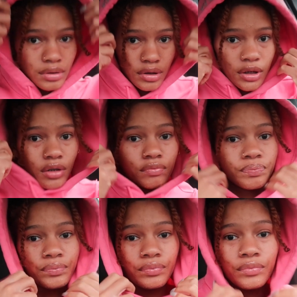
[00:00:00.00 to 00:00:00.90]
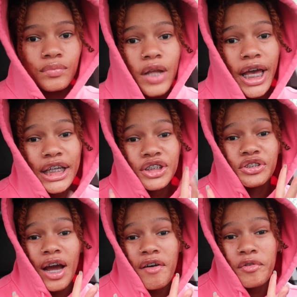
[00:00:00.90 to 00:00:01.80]
so
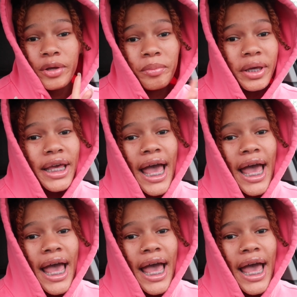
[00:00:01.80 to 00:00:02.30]
travel with me